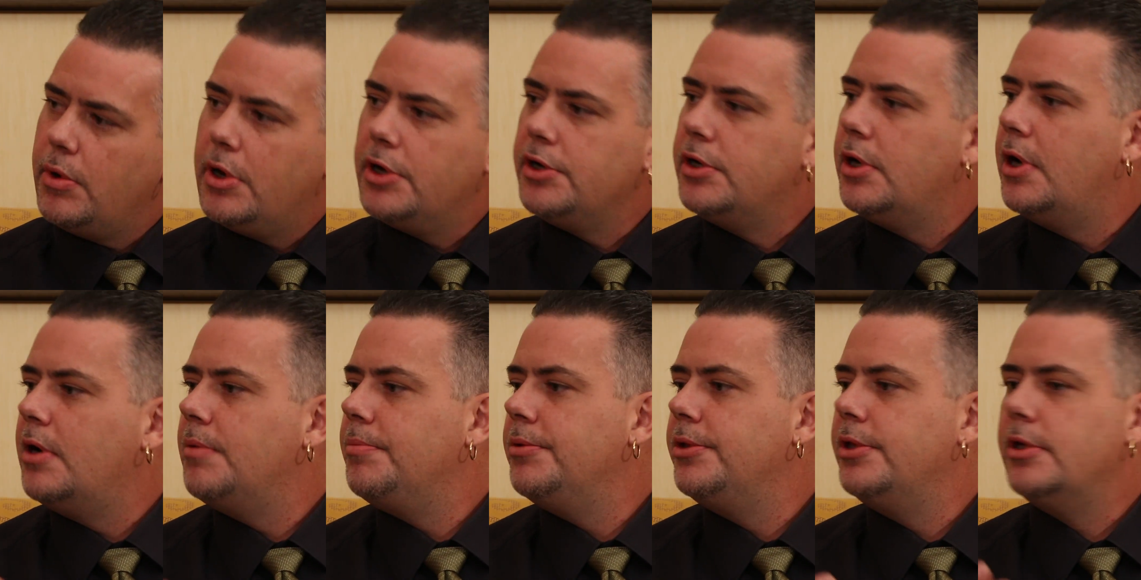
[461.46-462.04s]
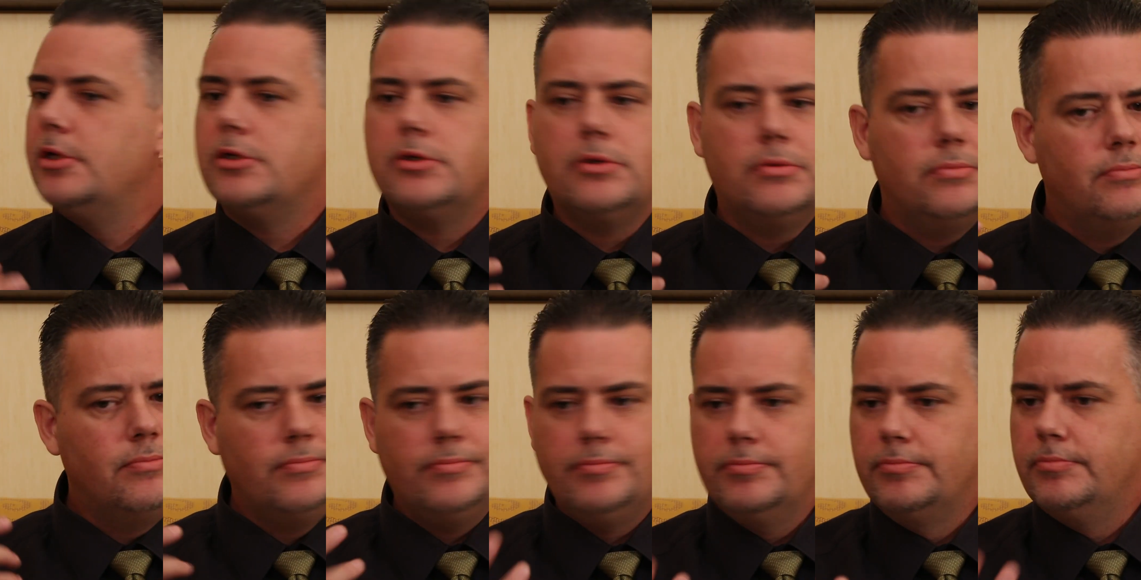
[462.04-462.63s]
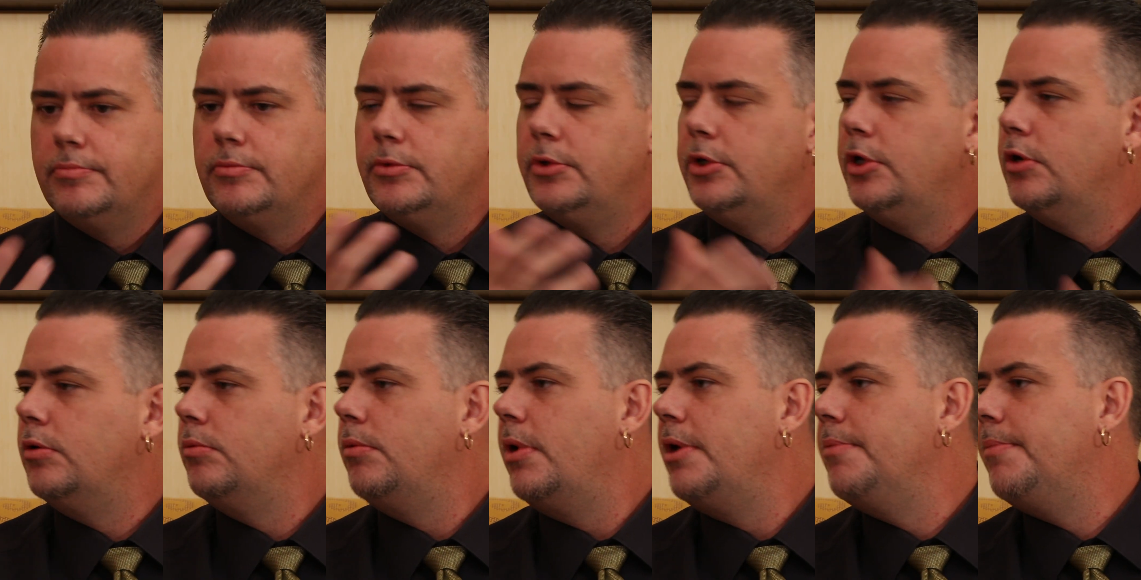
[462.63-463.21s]
were on top of this, you
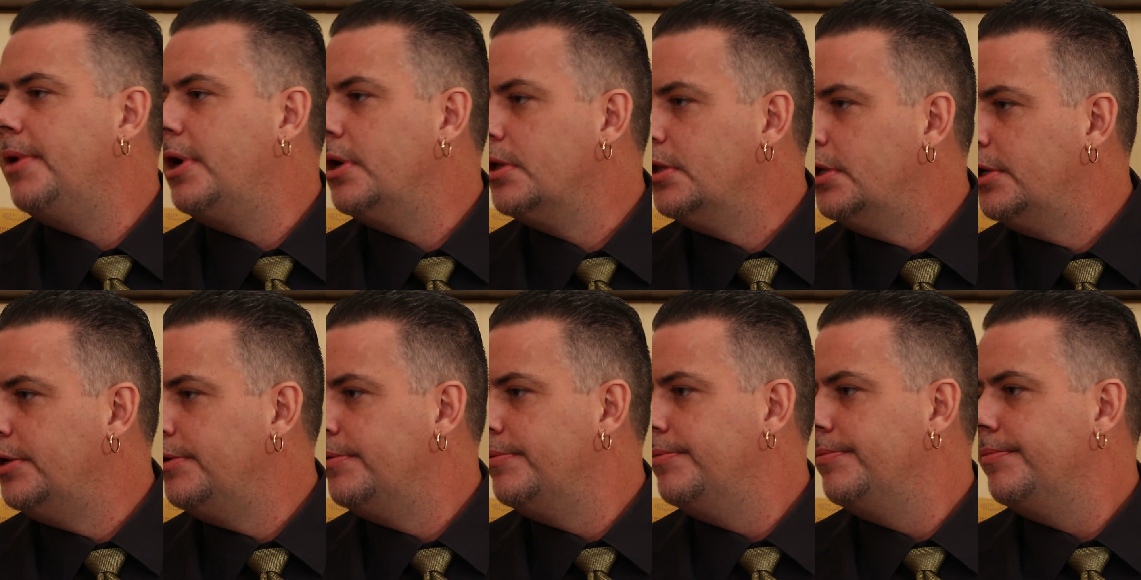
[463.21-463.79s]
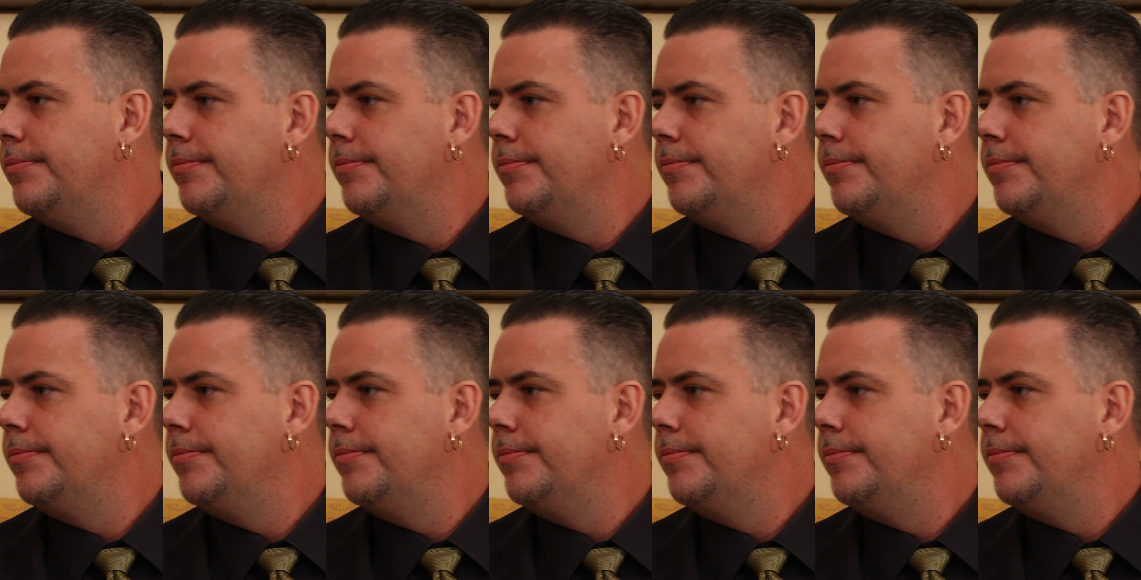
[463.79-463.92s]
know, way Statistics back.